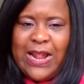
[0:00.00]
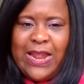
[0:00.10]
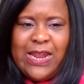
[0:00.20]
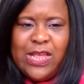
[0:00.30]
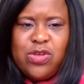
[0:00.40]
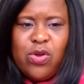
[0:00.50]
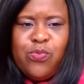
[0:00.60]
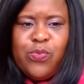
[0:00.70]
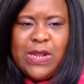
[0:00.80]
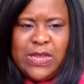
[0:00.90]
Claire, let's go
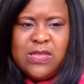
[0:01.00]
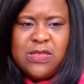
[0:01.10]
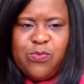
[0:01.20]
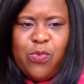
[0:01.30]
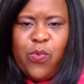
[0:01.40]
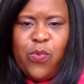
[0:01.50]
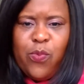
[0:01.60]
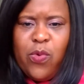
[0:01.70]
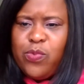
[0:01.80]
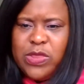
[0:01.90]
with the leaders.
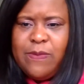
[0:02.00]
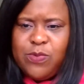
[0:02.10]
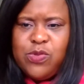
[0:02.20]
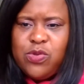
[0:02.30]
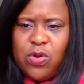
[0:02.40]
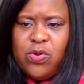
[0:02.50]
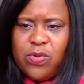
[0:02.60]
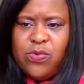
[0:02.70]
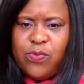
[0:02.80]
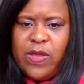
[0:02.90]
What tips would you go
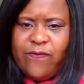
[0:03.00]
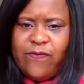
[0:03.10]
give?